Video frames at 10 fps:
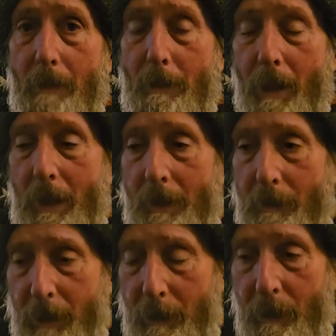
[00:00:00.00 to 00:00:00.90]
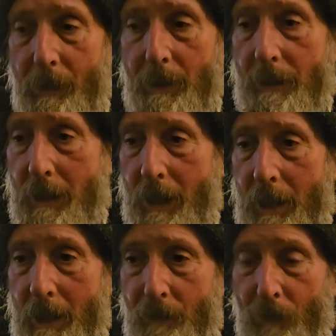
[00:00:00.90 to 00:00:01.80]
by her people that she
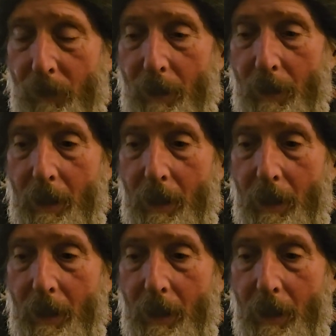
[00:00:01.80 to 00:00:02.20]
nannied for,